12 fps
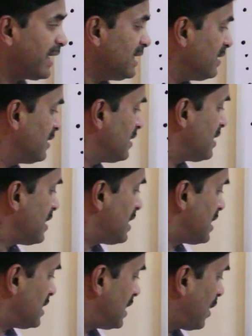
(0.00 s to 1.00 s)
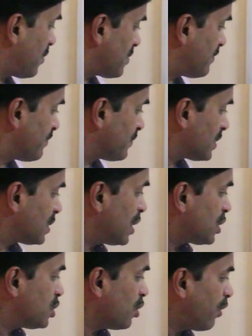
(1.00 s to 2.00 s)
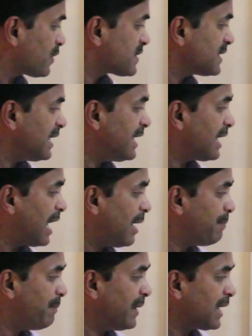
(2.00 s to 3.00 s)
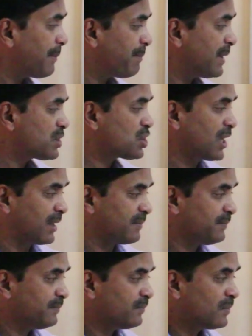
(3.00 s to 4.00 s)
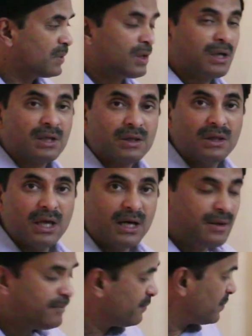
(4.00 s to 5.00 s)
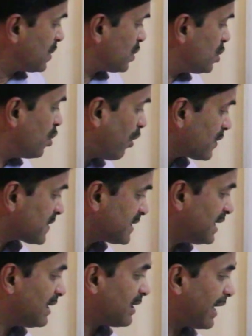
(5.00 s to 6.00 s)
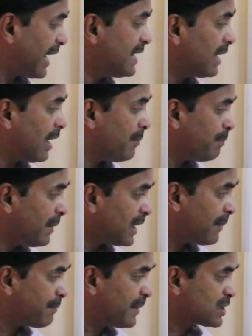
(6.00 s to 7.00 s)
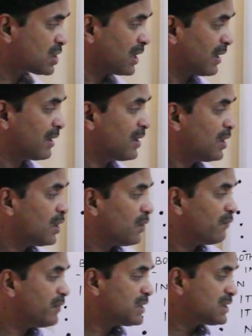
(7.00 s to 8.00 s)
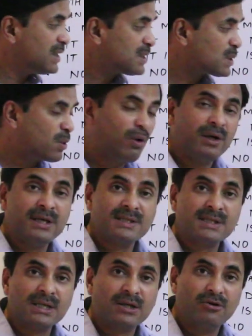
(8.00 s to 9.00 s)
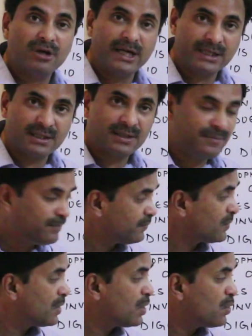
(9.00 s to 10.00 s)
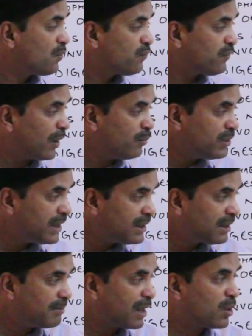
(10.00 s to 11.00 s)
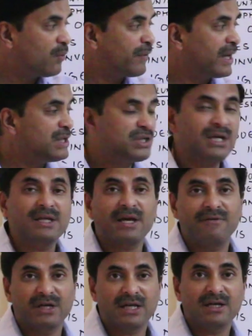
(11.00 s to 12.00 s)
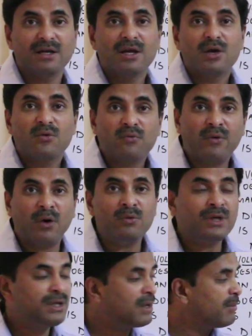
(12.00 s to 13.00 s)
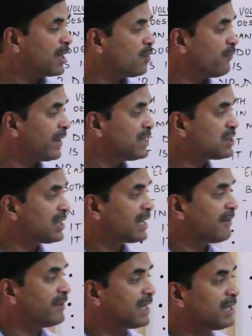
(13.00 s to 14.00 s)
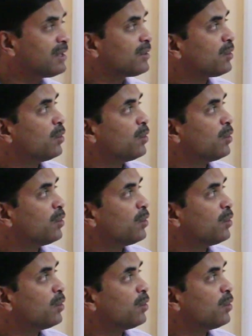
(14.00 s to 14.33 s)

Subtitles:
Fine. Now, the dorsal and upper aperture, the dorsal and upper aperture, which is called as the gullet, found in the buccopharyngeal cavity, found in the buccopharyngeal cavity,